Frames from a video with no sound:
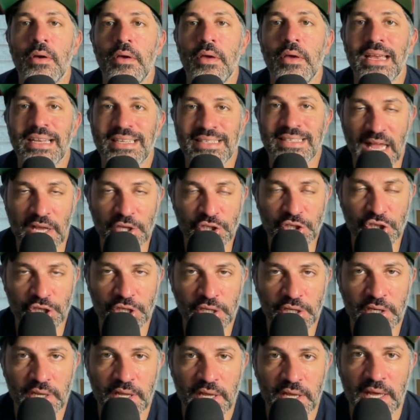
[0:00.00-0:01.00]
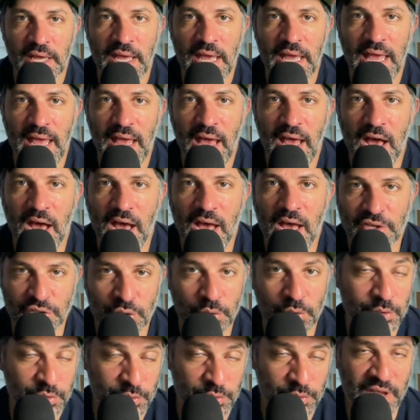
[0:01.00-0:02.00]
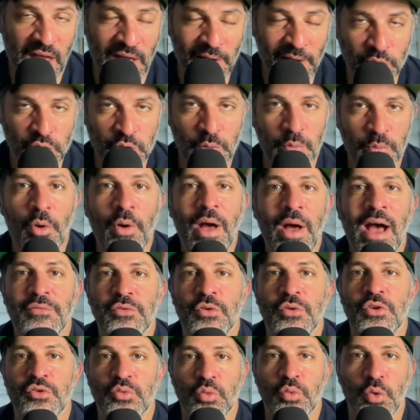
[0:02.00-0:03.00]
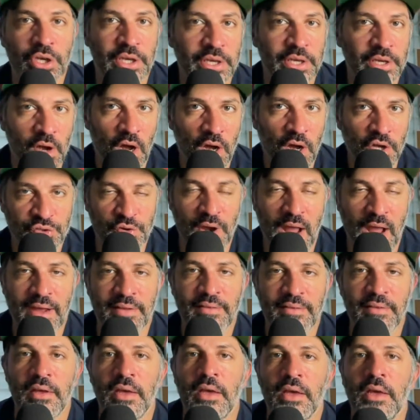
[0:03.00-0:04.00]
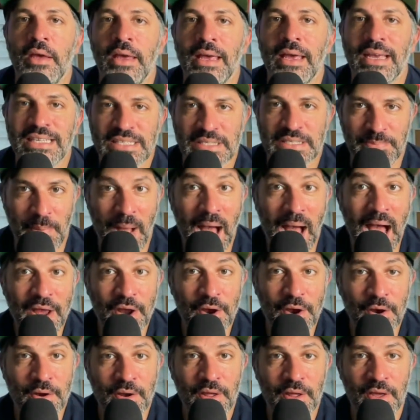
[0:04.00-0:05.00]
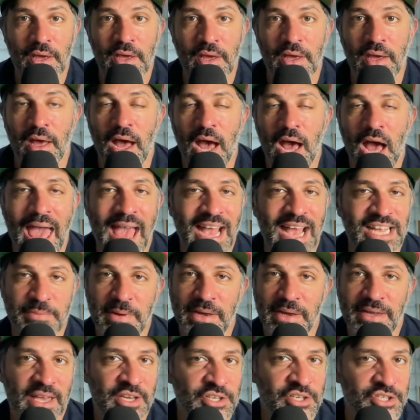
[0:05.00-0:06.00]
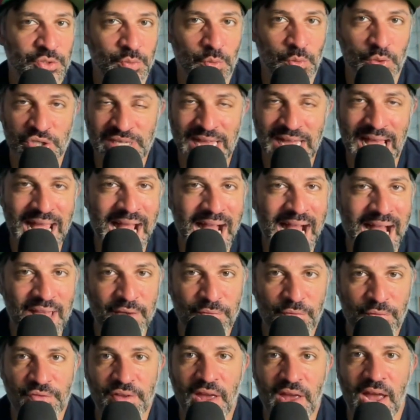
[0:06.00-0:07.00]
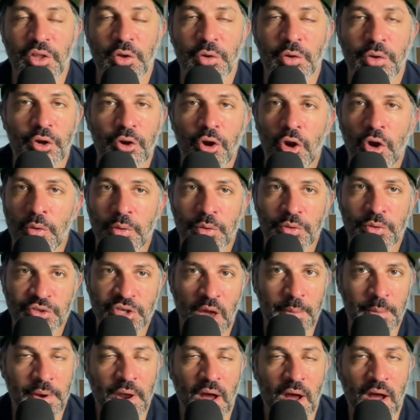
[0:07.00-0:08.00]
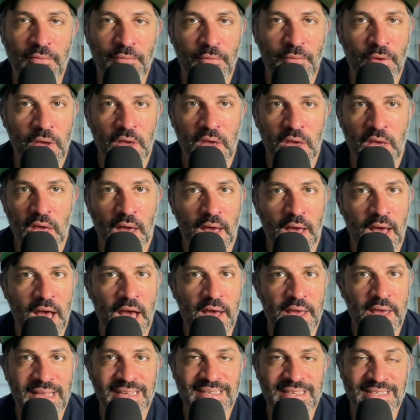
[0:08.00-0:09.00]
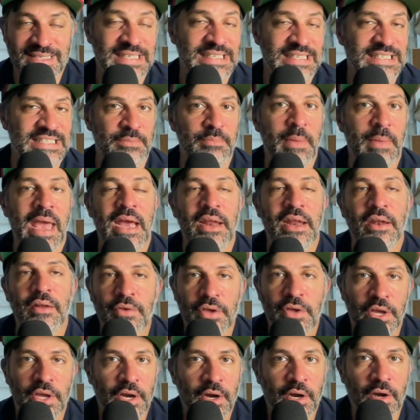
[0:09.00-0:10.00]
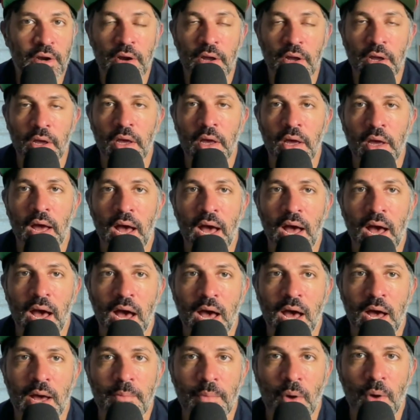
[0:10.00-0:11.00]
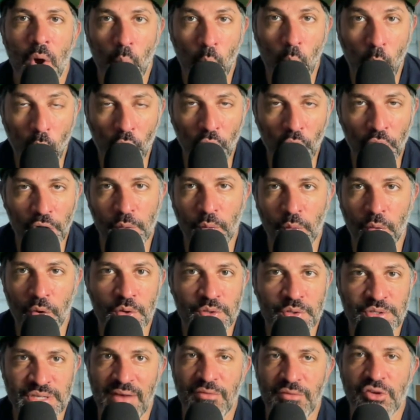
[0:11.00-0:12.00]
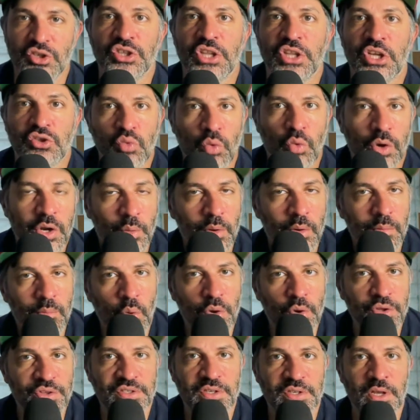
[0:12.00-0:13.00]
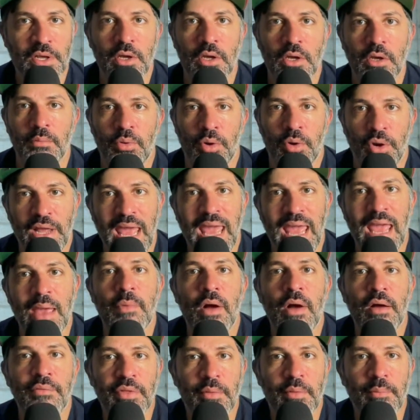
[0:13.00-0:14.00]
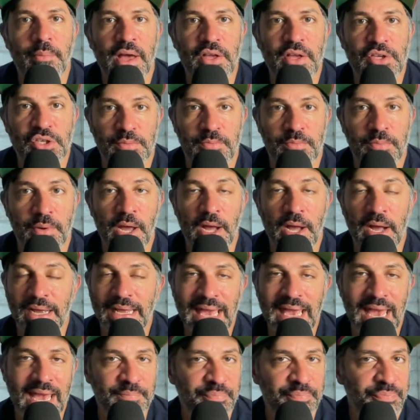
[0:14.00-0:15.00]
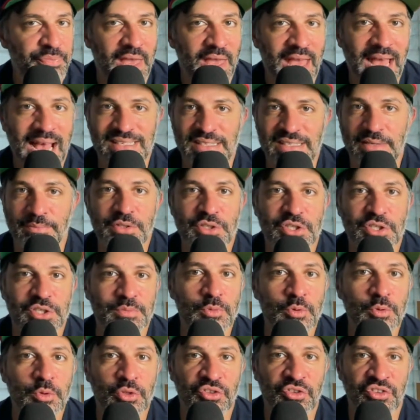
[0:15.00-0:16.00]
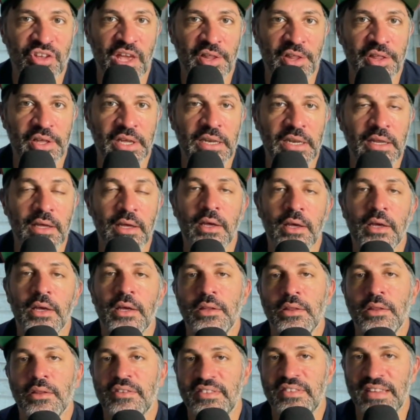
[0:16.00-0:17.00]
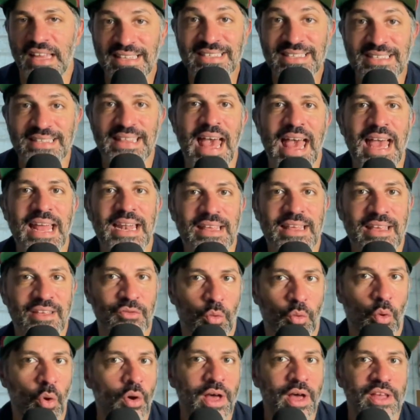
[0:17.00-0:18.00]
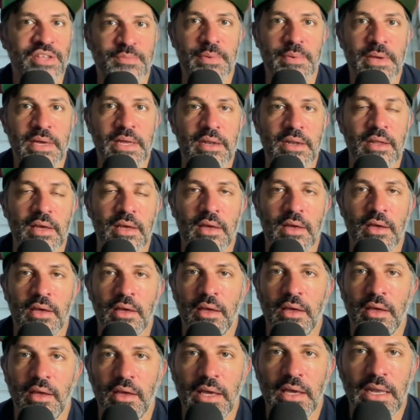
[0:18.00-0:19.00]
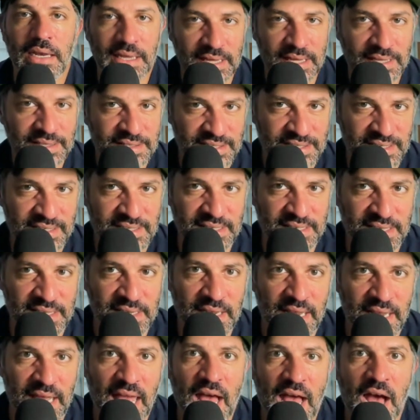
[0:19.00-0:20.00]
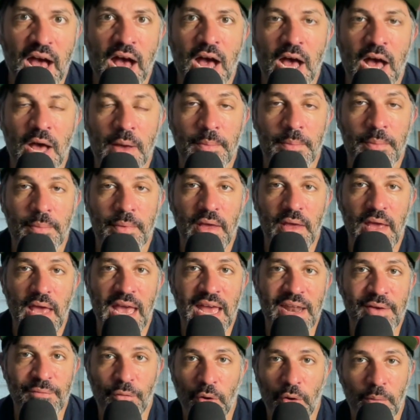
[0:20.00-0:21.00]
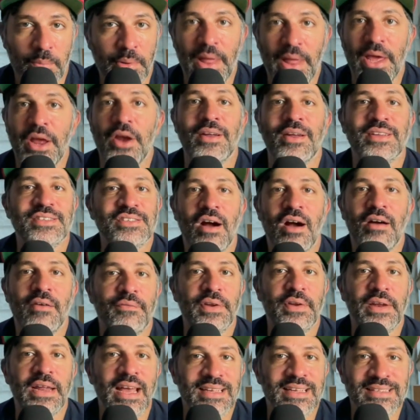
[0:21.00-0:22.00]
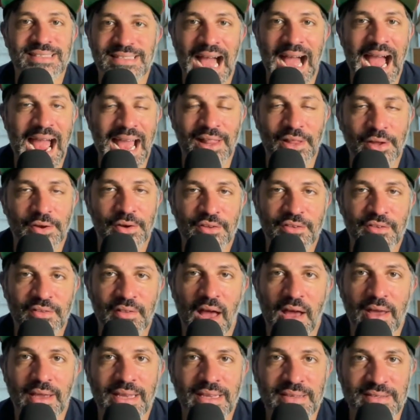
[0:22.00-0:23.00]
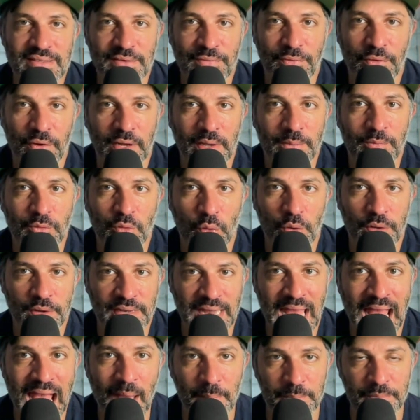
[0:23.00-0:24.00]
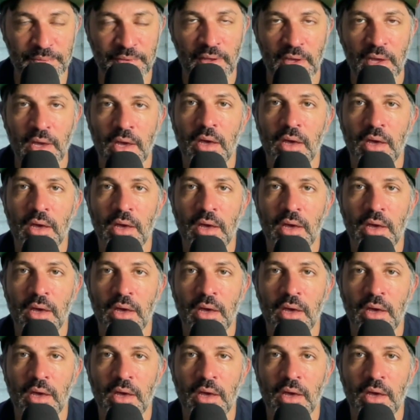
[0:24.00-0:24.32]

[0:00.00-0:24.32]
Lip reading: extension as soon as he was eligible after his rookie contract expired. Expectations were sky high for Tyler Herro. He was coming off a sixth man of a year award, where he was averaging like 21 points per game off the bench. But again, it hasn't been smooth sailing. Since then, his role has been inconsistent, and for a player as confident as Tyler, it's not easy for him to adapt